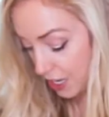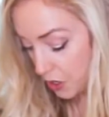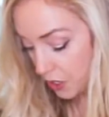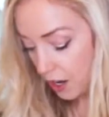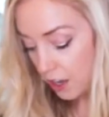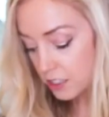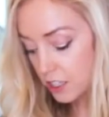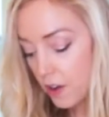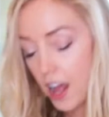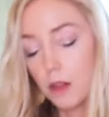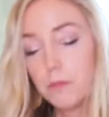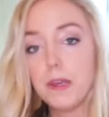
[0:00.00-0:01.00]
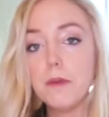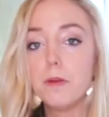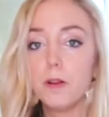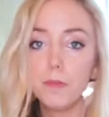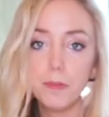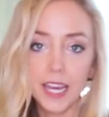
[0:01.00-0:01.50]
You can also help
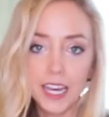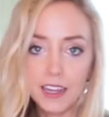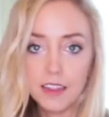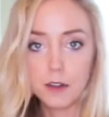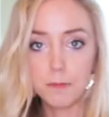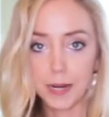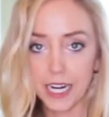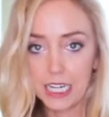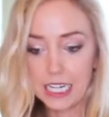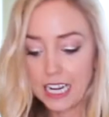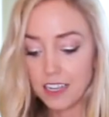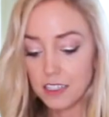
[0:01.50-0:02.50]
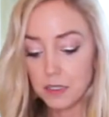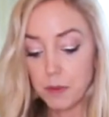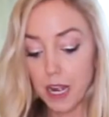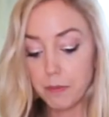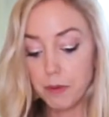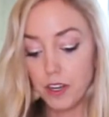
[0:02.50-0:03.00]
people pick their pairings
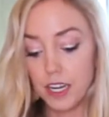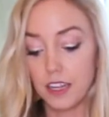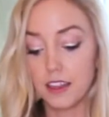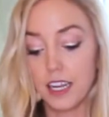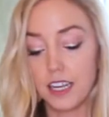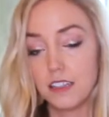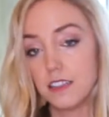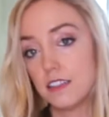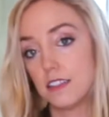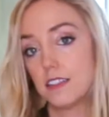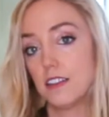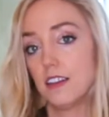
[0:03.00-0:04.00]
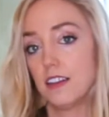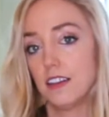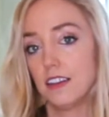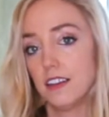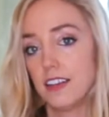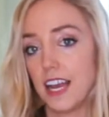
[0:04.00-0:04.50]
by putting things
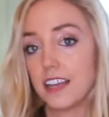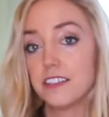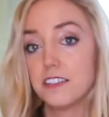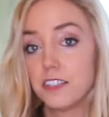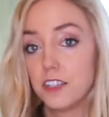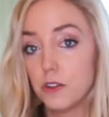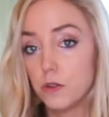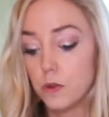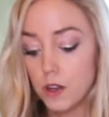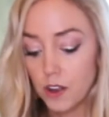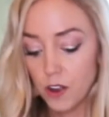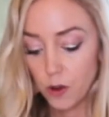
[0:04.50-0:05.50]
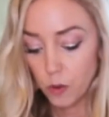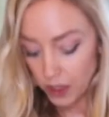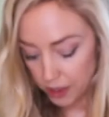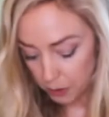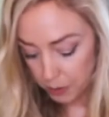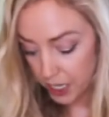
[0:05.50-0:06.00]
next to what
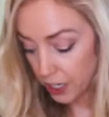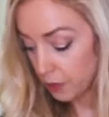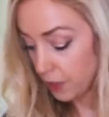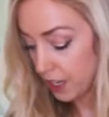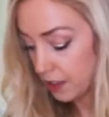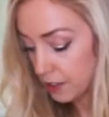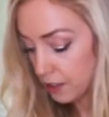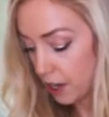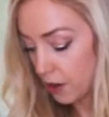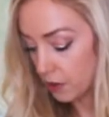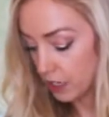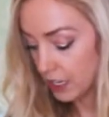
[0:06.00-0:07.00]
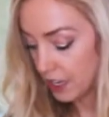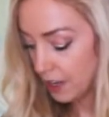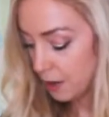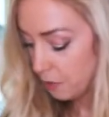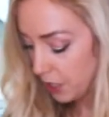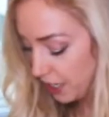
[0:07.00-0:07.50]
they'll be good with. So
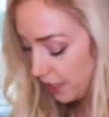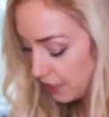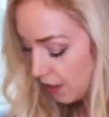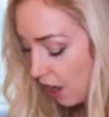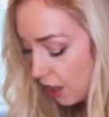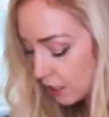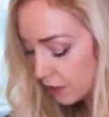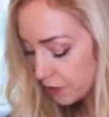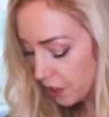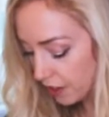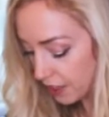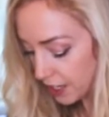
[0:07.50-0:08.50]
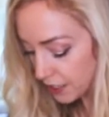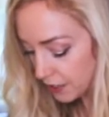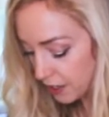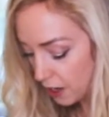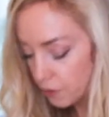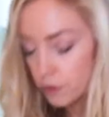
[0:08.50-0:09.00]
putting these olives on this
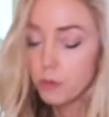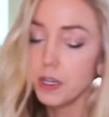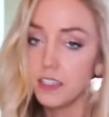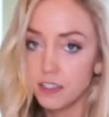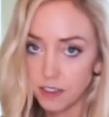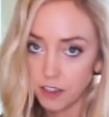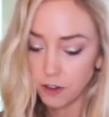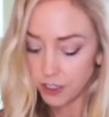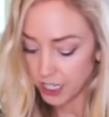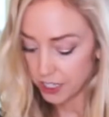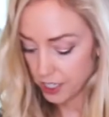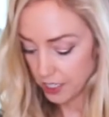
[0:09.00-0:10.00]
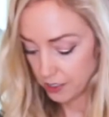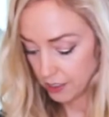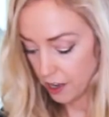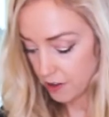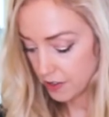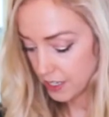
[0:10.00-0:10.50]
loaf will be so delicious.
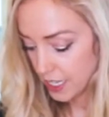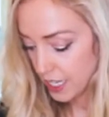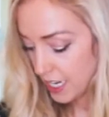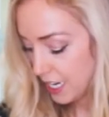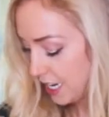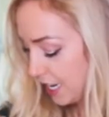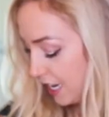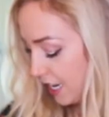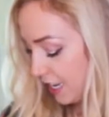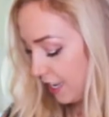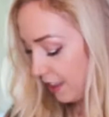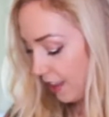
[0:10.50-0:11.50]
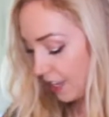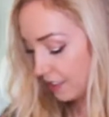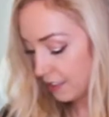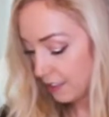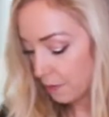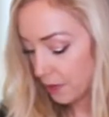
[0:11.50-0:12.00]
So
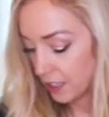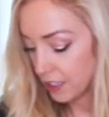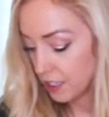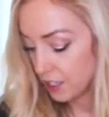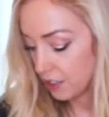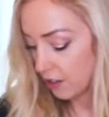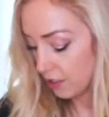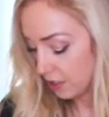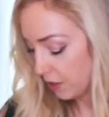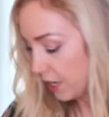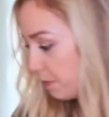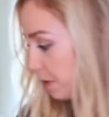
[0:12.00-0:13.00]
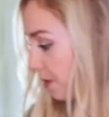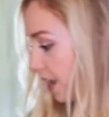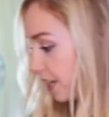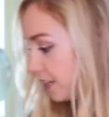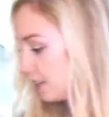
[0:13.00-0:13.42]
that's something to just also keep in mind.